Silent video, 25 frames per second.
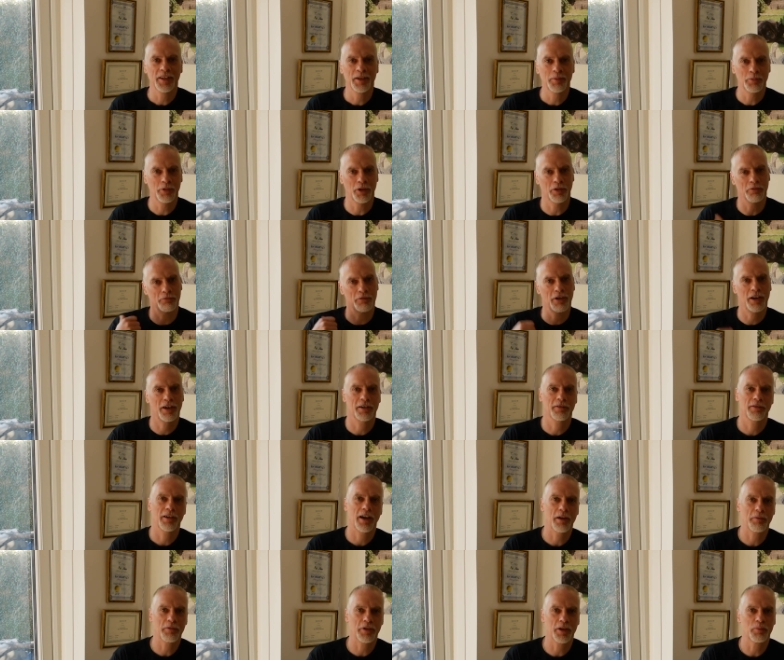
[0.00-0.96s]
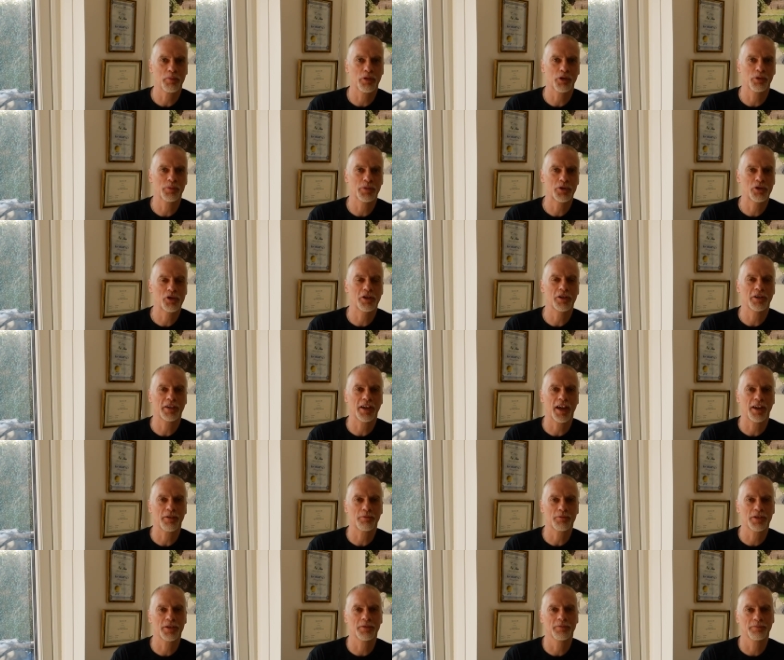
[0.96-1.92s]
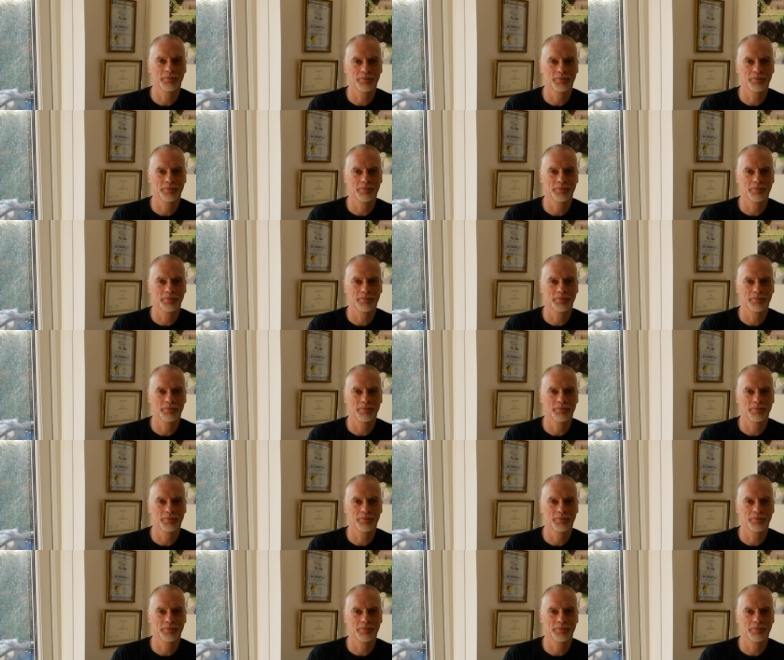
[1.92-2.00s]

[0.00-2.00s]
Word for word: But right, I'm going to pull my truck out.